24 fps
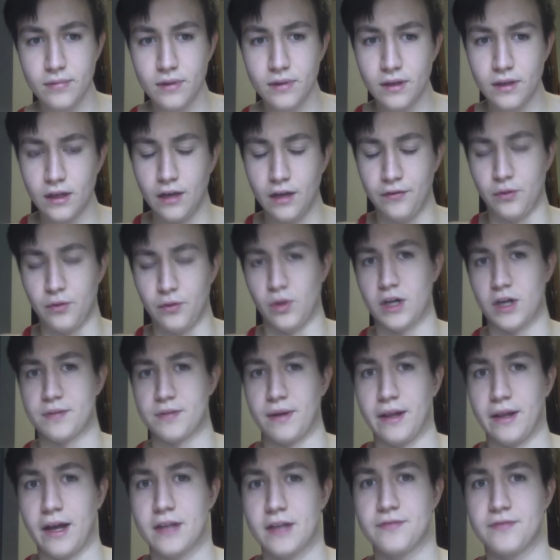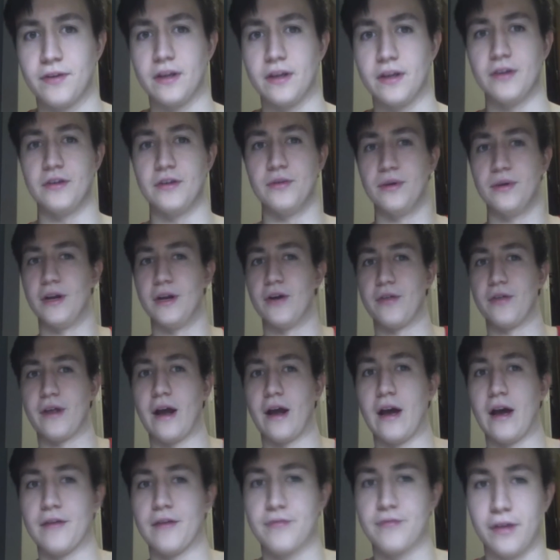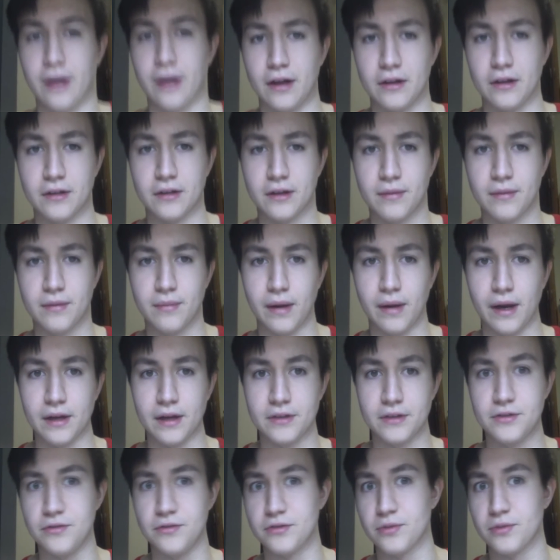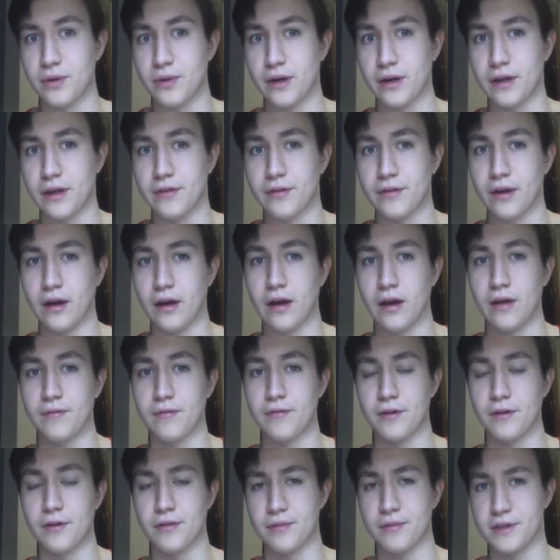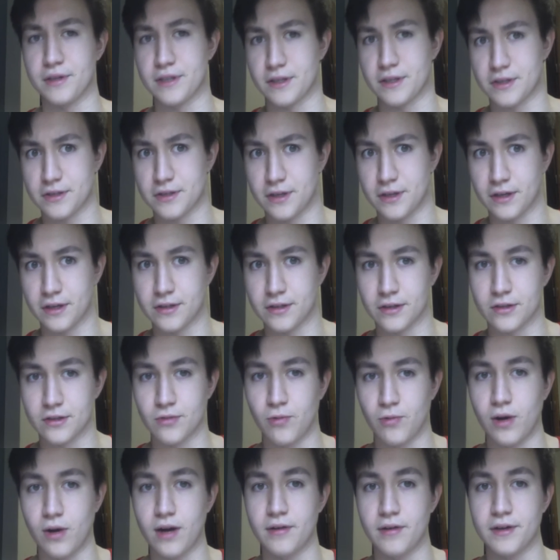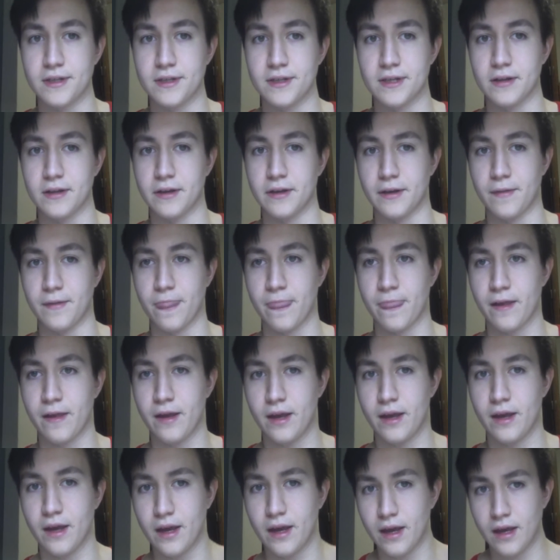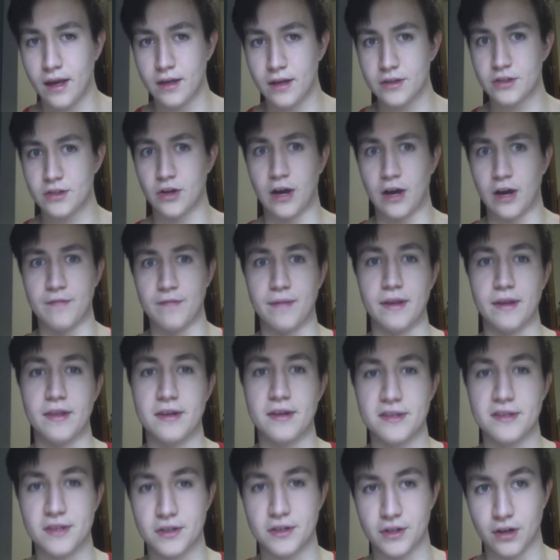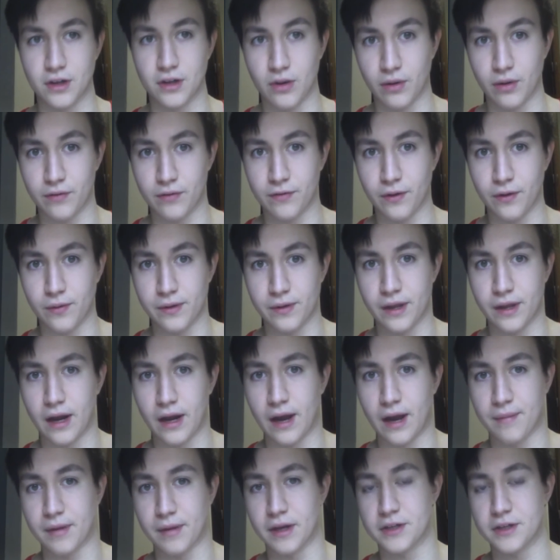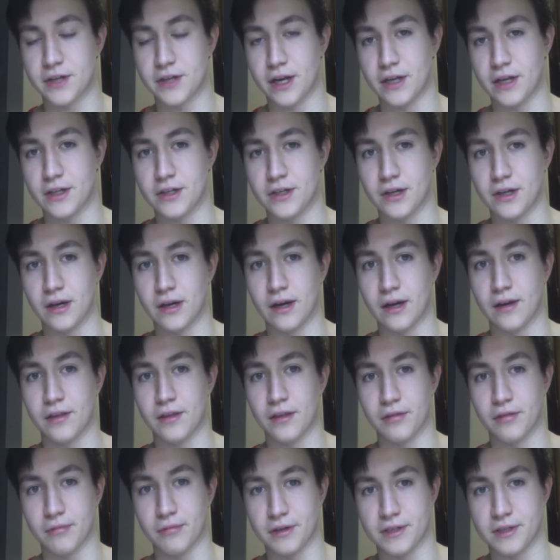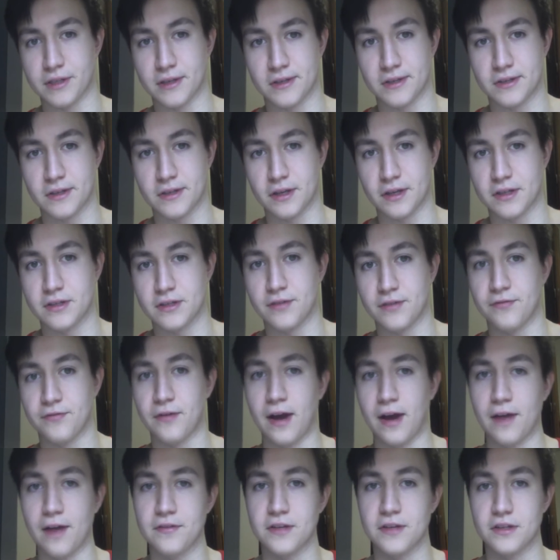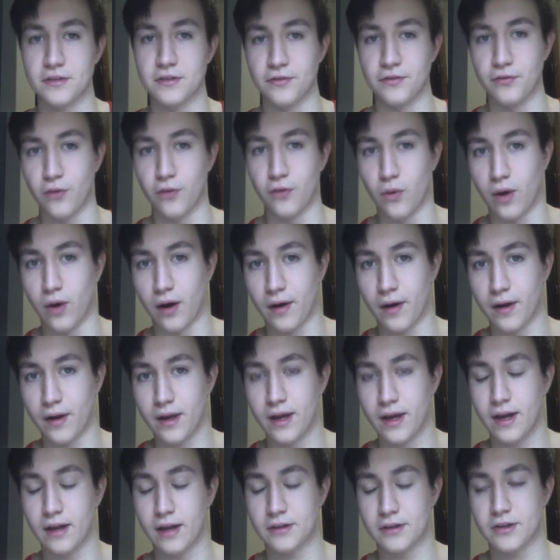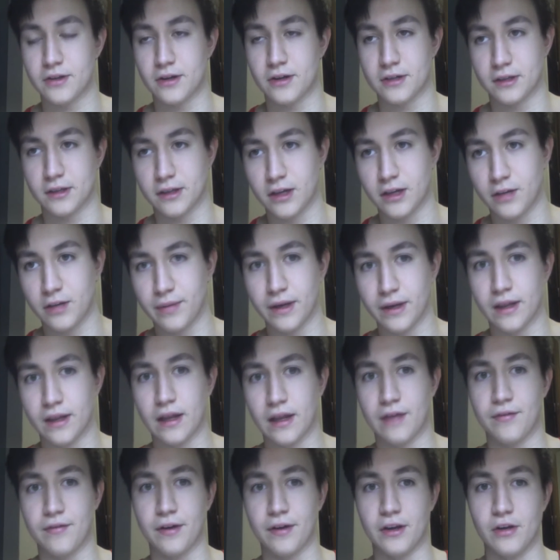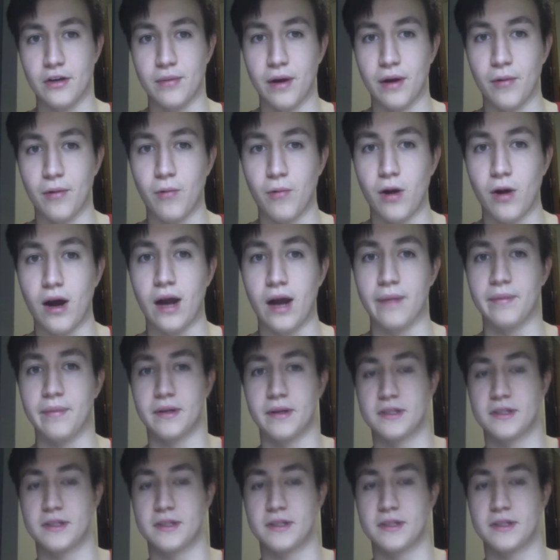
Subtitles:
if you watched my last video, you would know that I failed my 220 for 3 sets of 6 on squat recently. So I've made the decision going forward that I'm going to change the 3 sets of 6 to 5 sets of 4. I talked a little bit in that video about why, but